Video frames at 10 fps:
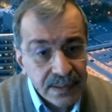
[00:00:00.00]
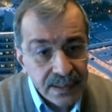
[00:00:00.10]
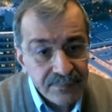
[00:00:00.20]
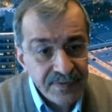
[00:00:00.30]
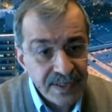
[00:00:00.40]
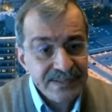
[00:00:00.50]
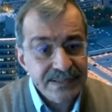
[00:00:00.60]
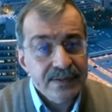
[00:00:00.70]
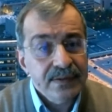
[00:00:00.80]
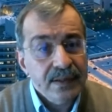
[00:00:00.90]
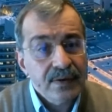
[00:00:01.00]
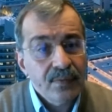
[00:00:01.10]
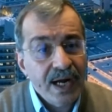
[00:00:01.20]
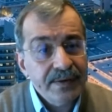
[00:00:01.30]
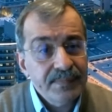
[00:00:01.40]
invested
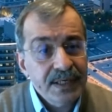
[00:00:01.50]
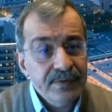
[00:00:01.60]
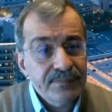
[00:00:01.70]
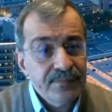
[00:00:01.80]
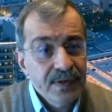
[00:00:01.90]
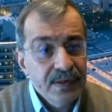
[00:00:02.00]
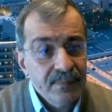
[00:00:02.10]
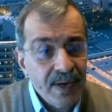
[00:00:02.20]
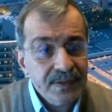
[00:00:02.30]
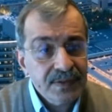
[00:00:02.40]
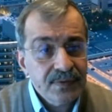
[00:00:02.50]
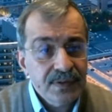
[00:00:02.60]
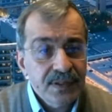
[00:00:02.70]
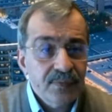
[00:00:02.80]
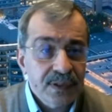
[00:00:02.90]
quite a bit of my
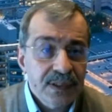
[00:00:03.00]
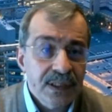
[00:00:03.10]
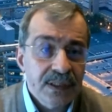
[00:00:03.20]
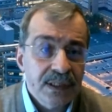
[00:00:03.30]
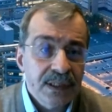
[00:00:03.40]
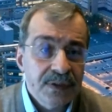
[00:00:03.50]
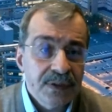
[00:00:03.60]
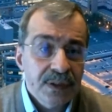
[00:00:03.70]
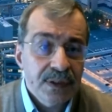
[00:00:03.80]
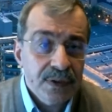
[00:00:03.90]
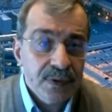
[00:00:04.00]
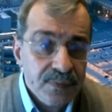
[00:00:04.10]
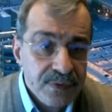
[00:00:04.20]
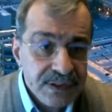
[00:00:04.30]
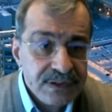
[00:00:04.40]
career working in
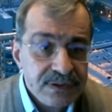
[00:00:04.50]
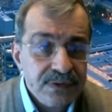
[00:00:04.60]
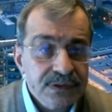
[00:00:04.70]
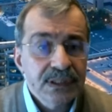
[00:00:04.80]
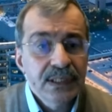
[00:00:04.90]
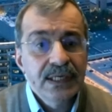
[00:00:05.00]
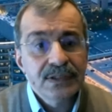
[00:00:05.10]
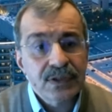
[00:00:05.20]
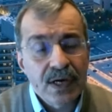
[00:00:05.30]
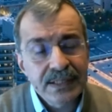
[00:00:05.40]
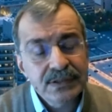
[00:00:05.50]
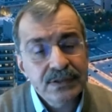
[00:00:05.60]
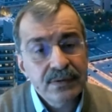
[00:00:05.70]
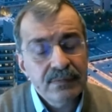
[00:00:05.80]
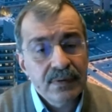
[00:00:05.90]
research, trying
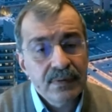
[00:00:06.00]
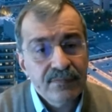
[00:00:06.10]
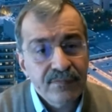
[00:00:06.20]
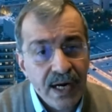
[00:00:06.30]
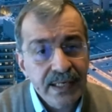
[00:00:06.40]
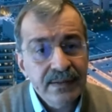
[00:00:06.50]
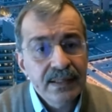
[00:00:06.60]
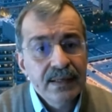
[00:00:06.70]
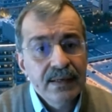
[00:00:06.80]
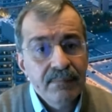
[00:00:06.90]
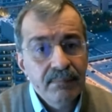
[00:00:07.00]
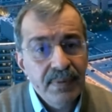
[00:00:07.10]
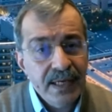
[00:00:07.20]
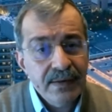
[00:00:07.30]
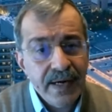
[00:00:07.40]
to find
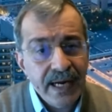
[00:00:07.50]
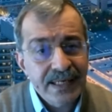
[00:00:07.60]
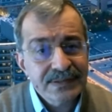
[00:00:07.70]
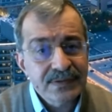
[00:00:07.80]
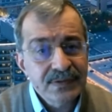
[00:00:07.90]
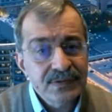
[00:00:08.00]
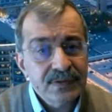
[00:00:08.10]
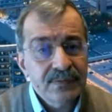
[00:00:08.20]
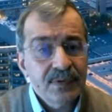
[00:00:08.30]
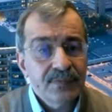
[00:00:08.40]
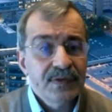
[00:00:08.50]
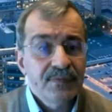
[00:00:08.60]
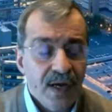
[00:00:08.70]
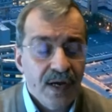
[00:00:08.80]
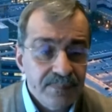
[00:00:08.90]
better answer in terms of
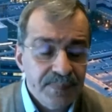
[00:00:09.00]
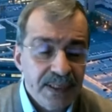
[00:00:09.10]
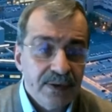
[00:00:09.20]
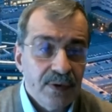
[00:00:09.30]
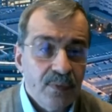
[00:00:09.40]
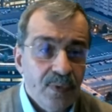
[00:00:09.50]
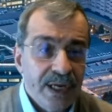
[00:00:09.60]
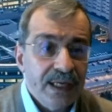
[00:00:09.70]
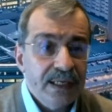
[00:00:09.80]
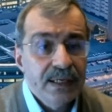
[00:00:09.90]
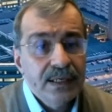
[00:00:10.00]
developing way